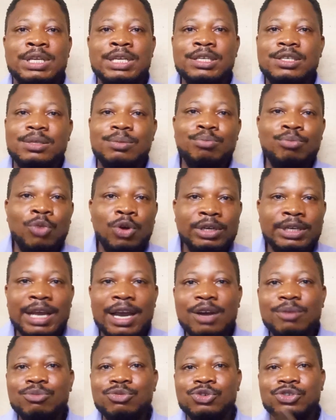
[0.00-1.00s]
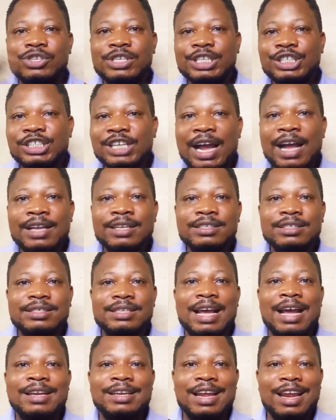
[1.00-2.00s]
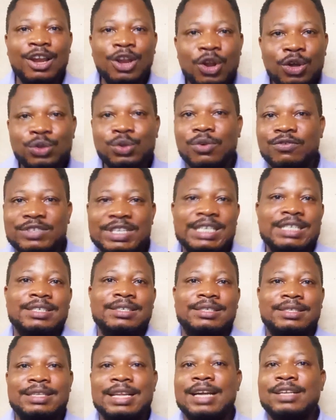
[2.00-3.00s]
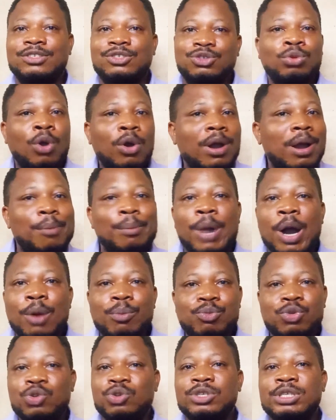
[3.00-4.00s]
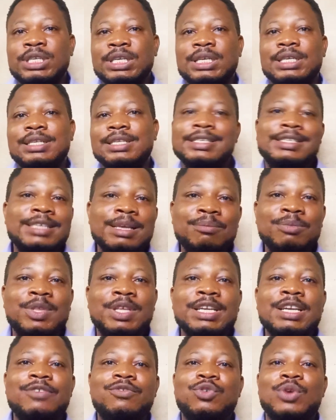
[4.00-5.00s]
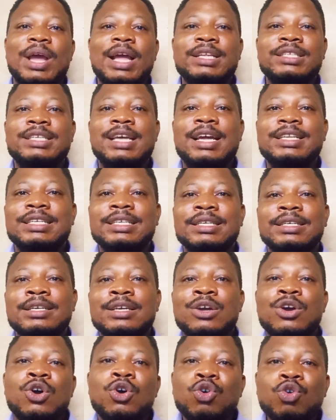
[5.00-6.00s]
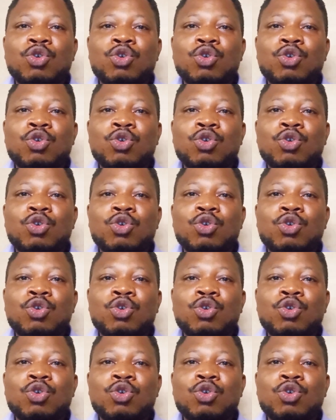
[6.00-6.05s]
his model musicians, and a lot of things that talk about music. The same thing if you enter the